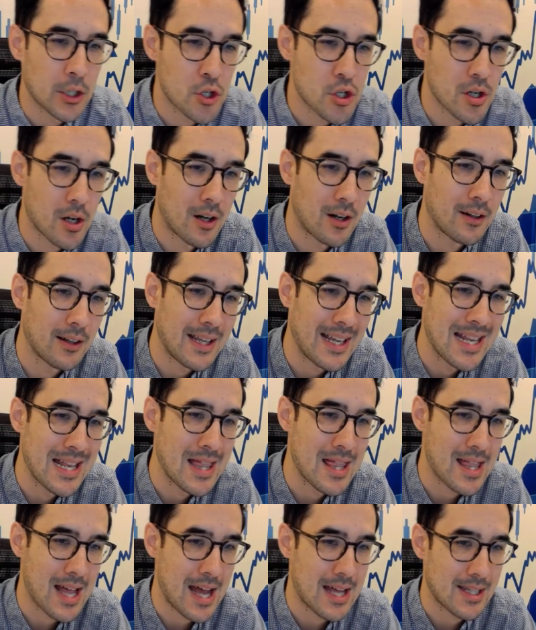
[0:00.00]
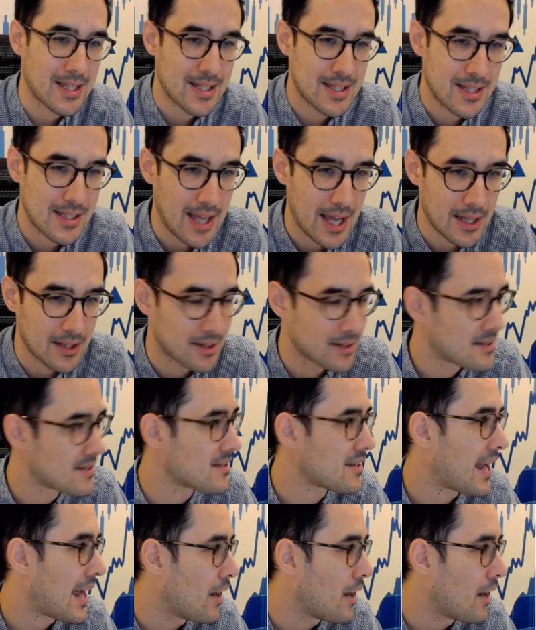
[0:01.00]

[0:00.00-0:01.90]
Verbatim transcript: chart in that sense.